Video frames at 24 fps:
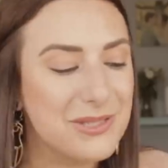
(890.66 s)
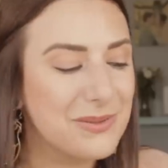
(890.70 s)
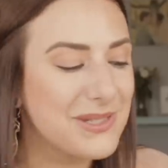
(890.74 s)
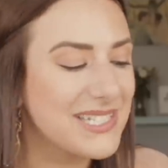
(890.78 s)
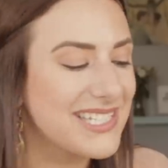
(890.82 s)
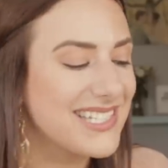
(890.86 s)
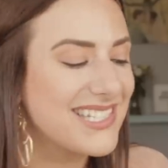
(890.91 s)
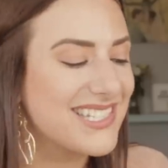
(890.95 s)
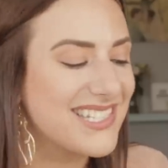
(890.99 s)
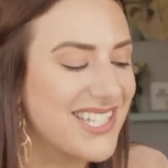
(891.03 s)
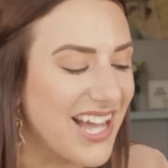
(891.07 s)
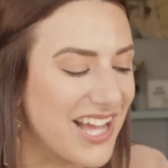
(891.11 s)

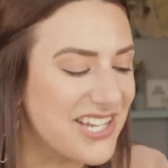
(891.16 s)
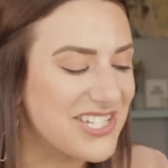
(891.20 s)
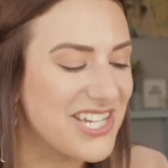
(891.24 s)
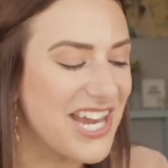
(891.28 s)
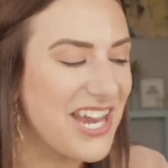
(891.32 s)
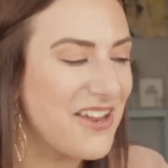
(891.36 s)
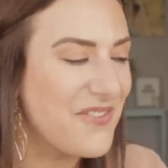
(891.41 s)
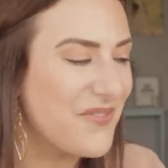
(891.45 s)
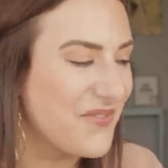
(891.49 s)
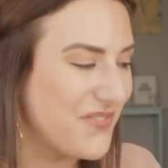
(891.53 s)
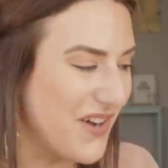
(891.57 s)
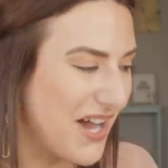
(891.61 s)
was such
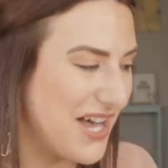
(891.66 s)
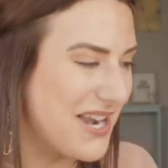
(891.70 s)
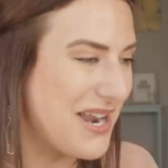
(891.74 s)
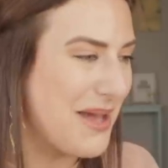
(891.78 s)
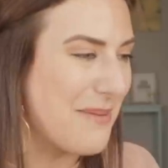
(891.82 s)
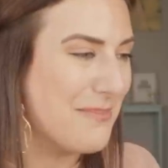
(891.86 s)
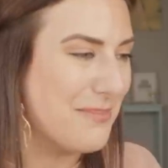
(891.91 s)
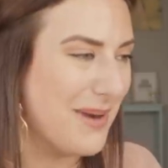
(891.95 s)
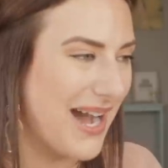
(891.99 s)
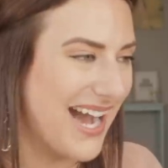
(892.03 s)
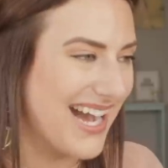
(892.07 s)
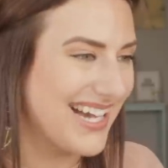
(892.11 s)
a
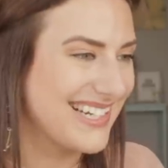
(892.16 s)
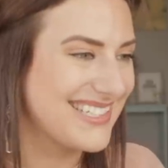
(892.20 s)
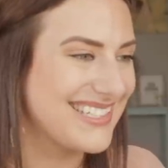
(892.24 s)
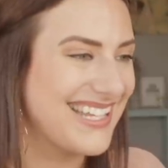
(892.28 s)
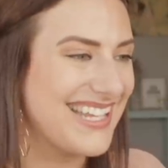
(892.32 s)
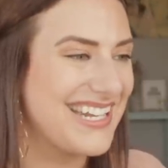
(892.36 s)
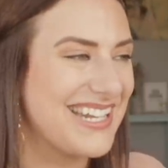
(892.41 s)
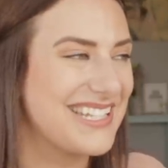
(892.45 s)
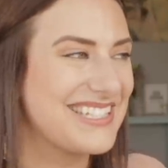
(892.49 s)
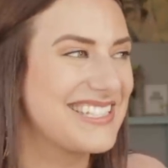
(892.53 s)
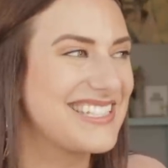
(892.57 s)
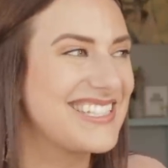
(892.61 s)
fun box
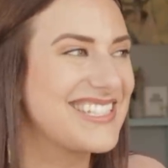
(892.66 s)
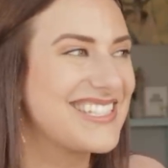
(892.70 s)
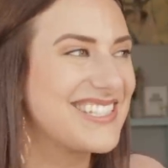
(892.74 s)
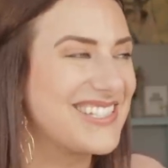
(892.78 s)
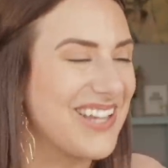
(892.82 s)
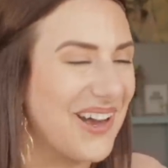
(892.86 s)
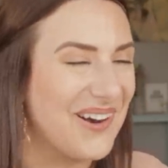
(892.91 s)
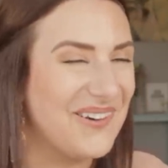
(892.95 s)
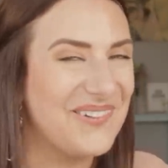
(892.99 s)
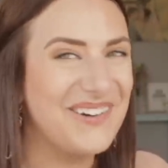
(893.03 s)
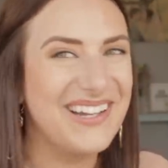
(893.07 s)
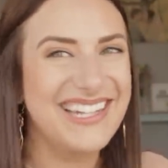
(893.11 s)
and it's so